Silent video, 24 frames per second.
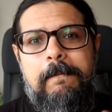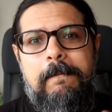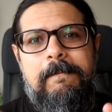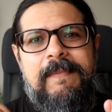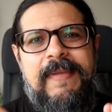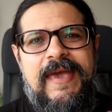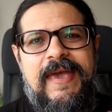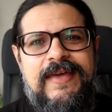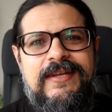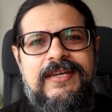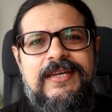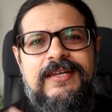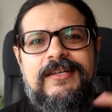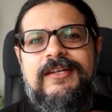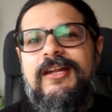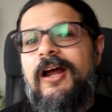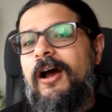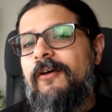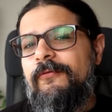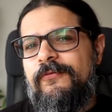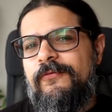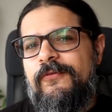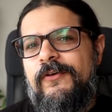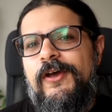Mary
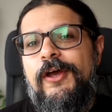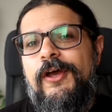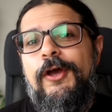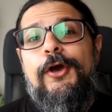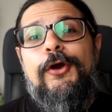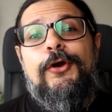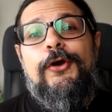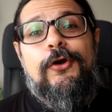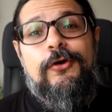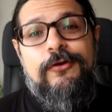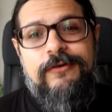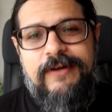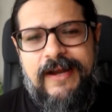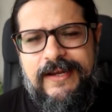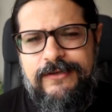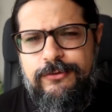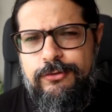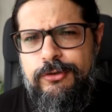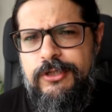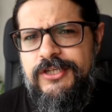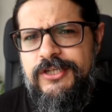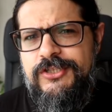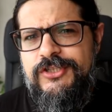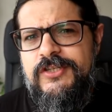Duff.
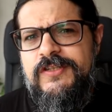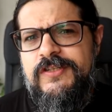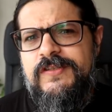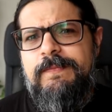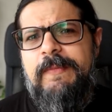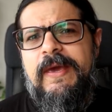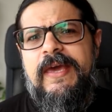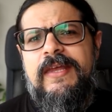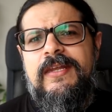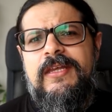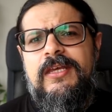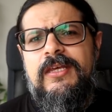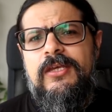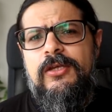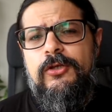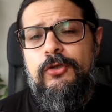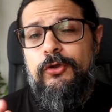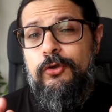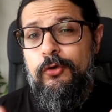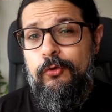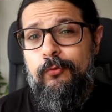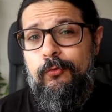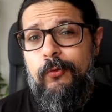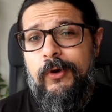Congratulations, Mary.
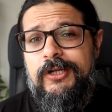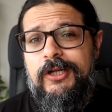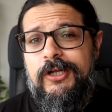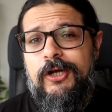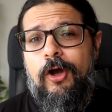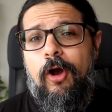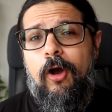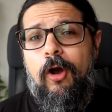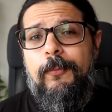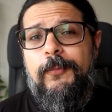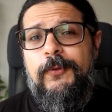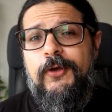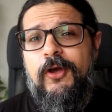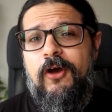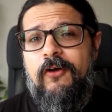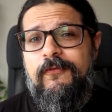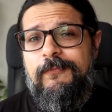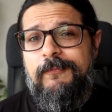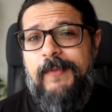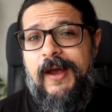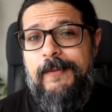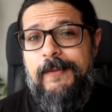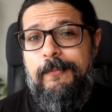You've won a copy of my